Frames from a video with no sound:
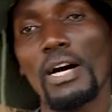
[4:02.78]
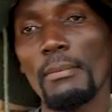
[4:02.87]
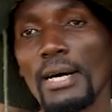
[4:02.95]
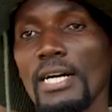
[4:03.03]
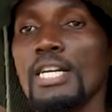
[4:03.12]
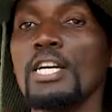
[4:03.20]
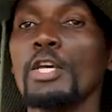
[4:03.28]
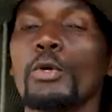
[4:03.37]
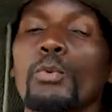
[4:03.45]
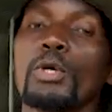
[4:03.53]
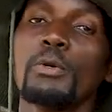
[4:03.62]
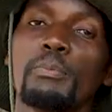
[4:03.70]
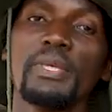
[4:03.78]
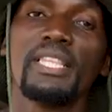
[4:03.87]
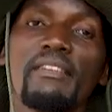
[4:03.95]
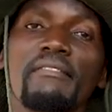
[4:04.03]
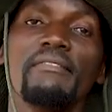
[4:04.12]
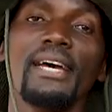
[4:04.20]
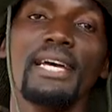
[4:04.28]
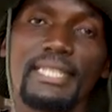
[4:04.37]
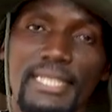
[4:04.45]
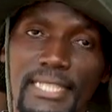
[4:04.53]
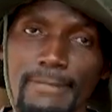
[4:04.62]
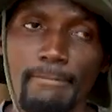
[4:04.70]
farmer. You will be the
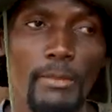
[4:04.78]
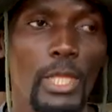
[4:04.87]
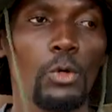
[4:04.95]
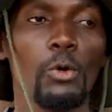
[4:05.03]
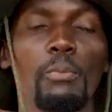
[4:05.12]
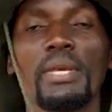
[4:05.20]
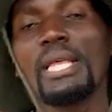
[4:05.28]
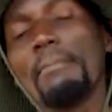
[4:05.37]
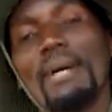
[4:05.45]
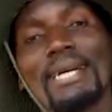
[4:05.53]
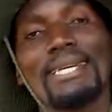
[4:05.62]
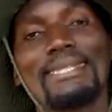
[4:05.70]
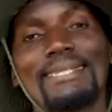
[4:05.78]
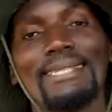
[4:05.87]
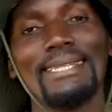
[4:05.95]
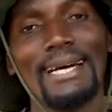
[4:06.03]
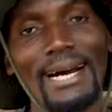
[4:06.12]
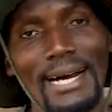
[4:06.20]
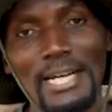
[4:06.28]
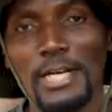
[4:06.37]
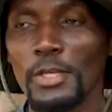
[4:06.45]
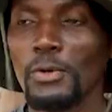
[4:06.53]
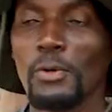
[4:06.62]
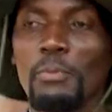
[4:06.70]
vet, you will be the marketeer,
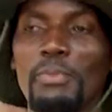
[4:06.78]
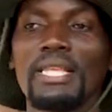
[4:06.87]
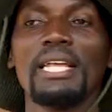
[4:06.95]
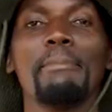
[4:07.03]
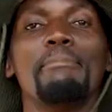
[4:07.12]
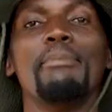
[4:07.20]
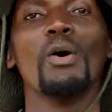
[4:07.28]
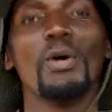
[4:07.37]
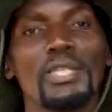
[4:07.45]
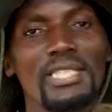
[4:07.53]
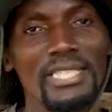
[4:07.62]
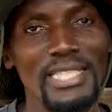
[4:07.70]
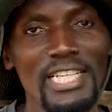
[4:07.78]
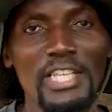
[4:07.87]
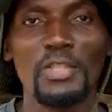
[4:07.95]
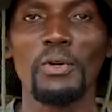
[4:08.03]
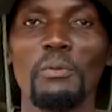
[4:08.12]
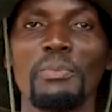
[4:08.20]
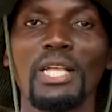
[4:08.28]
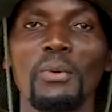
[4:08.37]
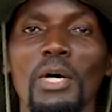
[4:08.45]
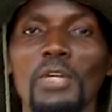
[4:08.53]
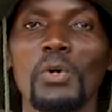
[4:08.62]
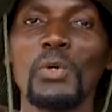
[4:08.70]
you will be the boss, you will be
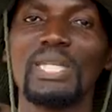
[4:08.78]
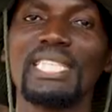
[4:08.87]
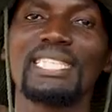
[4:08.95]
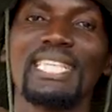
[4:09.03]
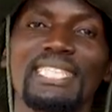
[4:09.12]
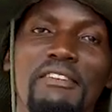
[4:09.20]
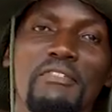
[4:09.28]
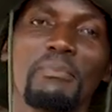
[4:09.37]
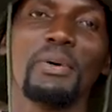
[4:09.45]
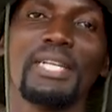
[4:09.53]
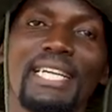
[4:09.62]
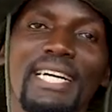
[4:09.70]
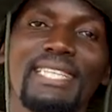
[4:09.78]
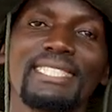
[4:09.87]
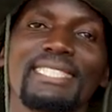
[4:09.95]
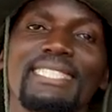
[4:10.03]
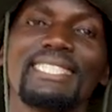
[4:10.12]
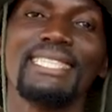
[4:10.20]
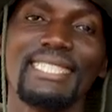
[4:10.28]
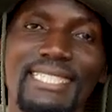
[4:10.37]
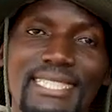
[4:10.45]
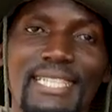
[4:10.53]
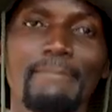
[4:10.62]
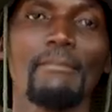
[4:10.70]
the one who teaches everybody else things.